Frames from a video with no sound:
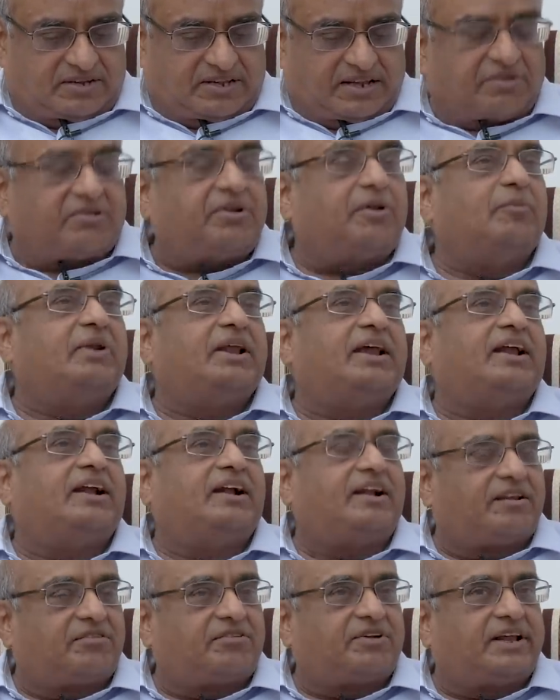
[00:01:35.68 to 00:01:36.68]
extremely
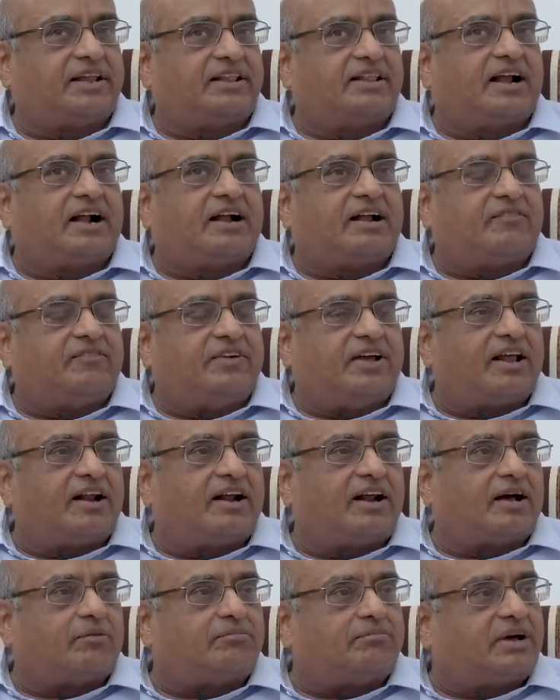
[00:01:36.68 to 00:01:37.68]
interesting that we are
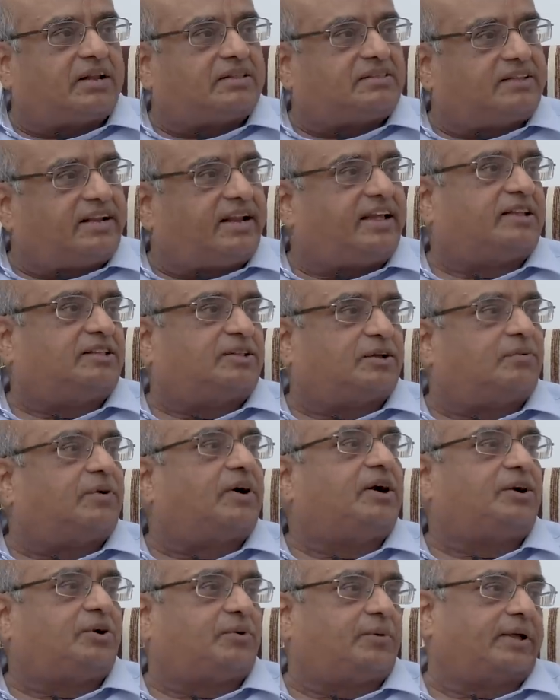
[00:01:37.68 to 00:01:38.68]
number three in the
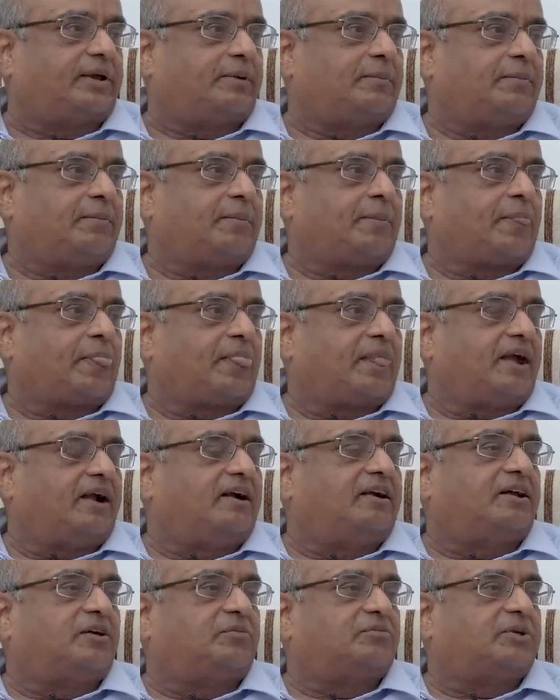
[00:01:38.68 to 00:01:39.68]
world today
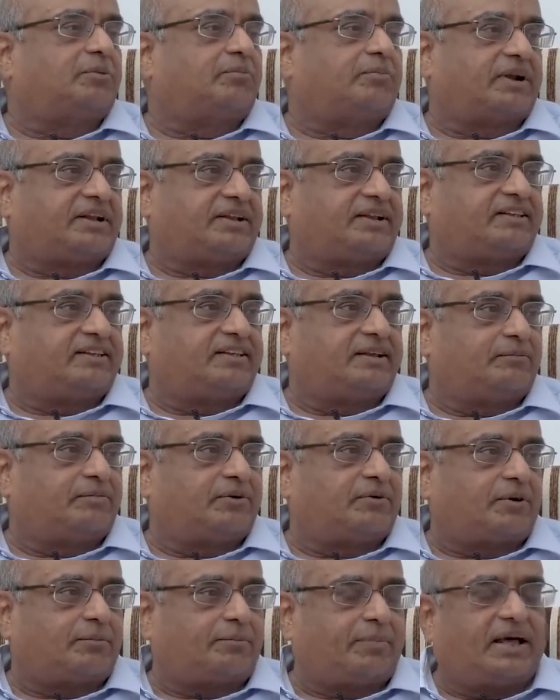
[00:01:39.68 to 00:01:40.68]
in terms of purchasing
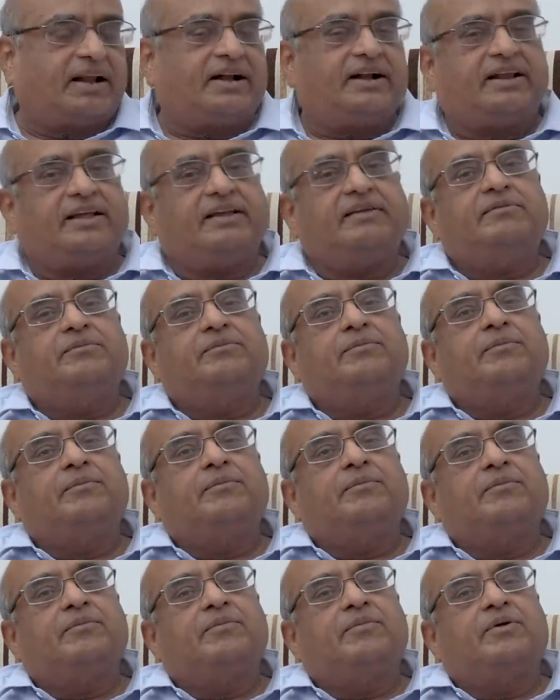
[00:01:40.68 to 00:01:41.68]
power parity.
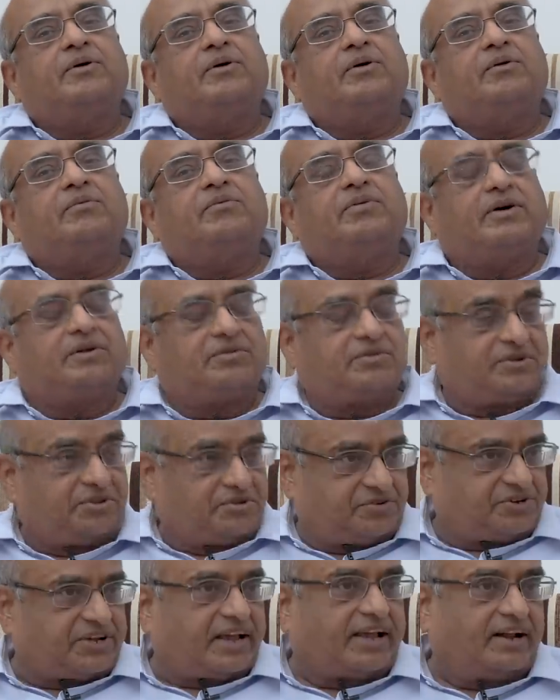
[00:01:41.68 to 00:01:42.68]
First
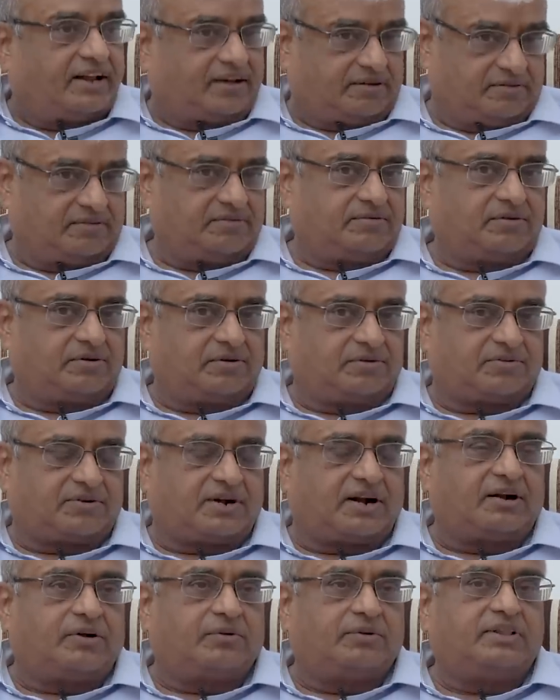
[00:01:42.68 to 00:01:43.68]
is China to
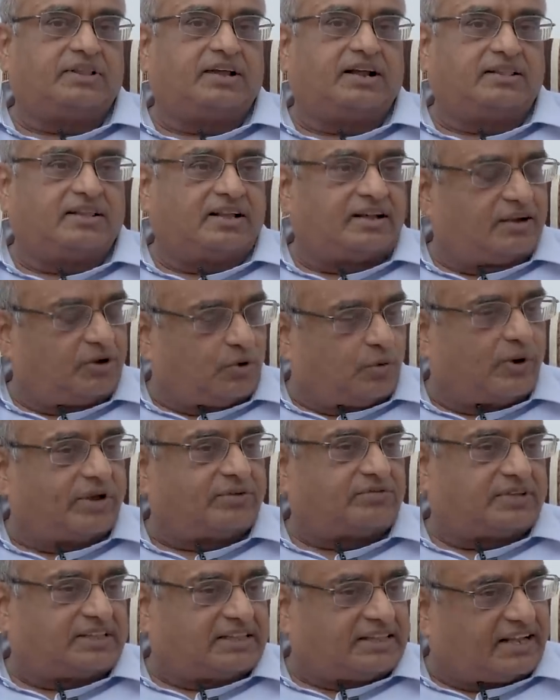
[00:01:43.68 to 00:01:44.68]
start with, and then
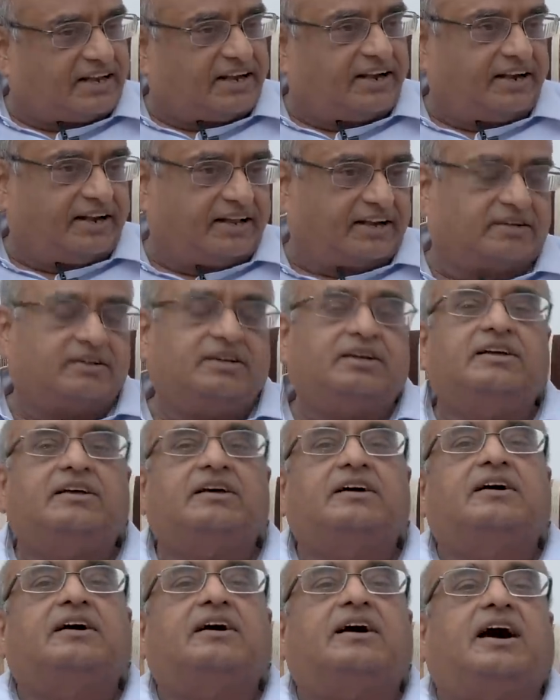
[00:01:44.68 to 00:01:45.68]
US, and then India.
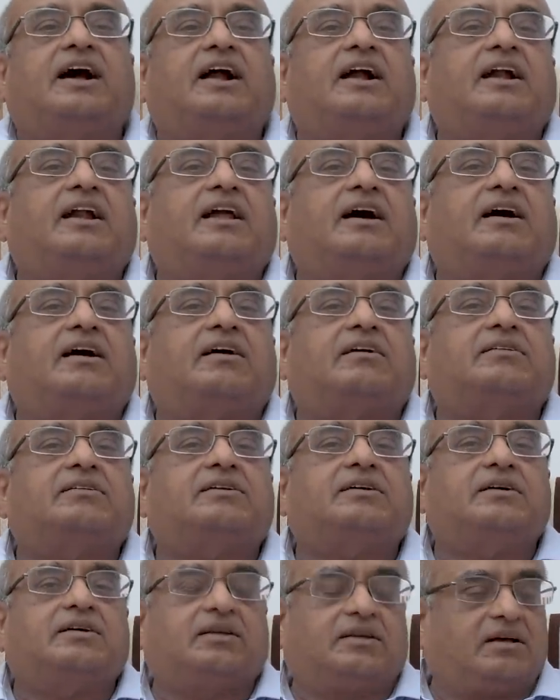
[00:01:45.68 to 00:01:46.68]
And
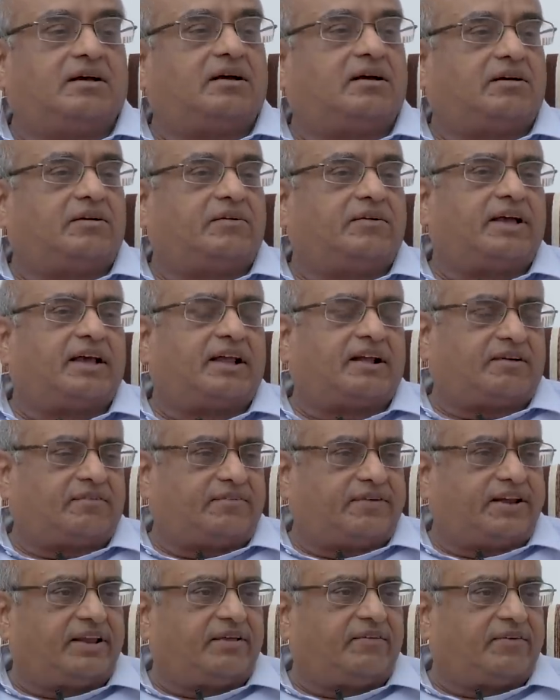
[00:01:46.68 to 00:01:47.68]
we are a
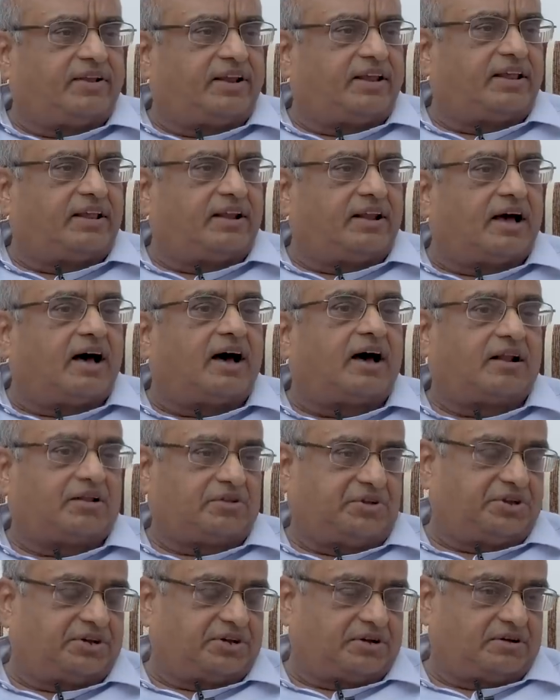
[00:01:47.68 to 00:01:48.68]
very, very
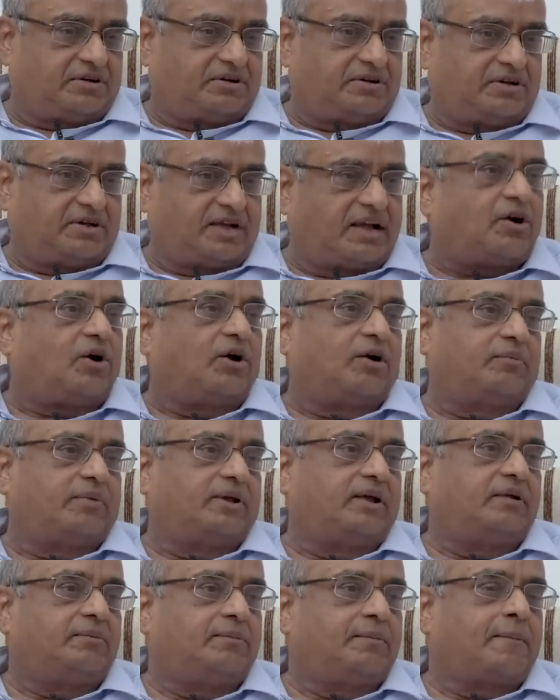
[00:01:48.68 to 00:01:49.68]
large
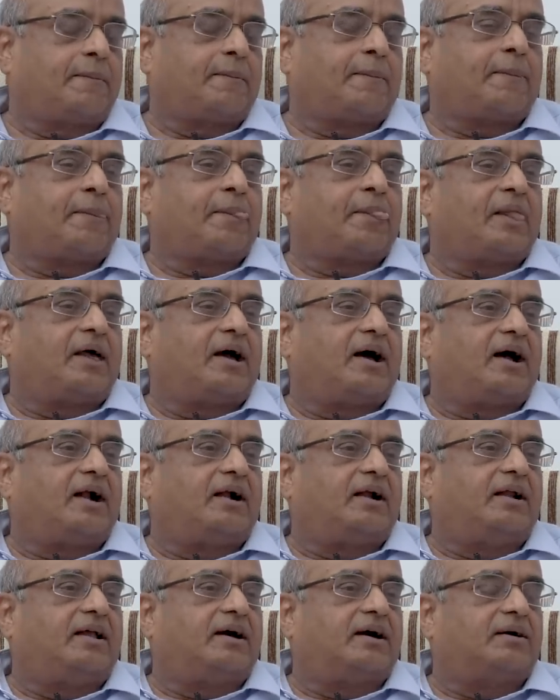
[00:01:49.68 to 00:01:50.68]
economy.
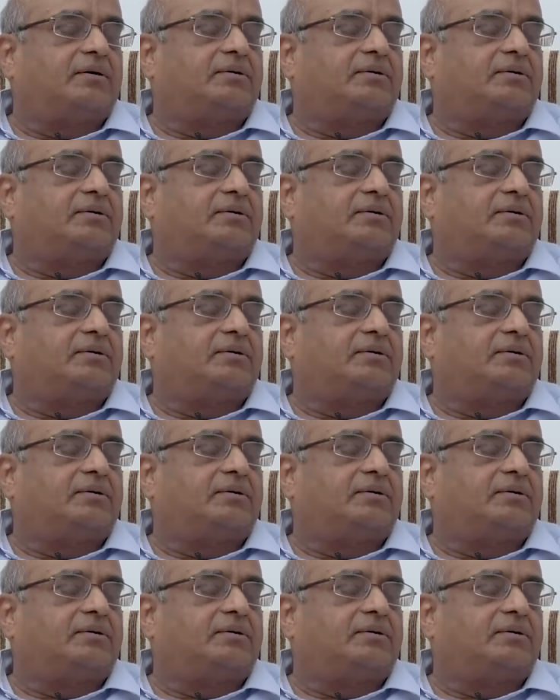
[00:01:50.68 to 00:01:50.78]
And